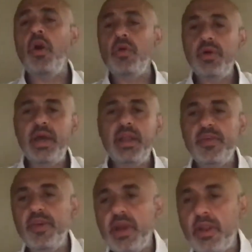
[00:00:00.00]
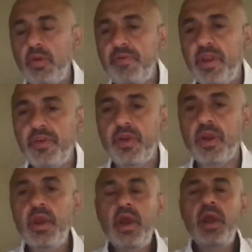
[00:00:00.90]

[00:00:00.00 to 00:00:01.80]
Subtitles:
oh, Ed is here. I don't know if Ed is here.